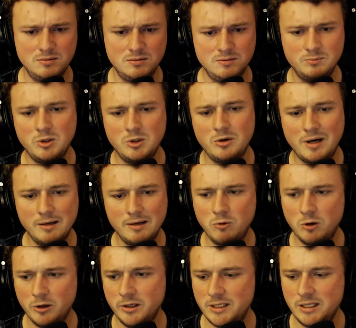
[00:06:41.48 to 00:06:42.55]
Bro, I
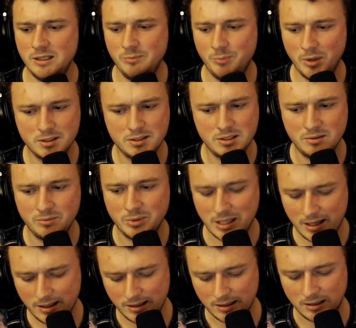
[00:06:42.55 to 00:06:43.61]
want to keep pausing it, but
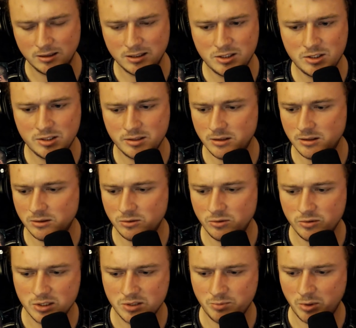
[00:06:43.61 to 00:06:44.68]
hang on. Let's just get through
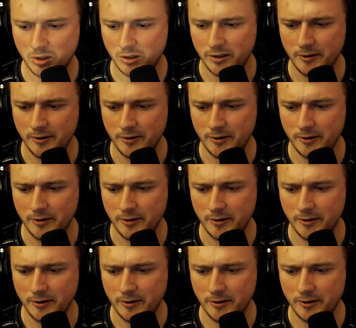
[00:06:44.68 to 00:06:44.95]
this part here.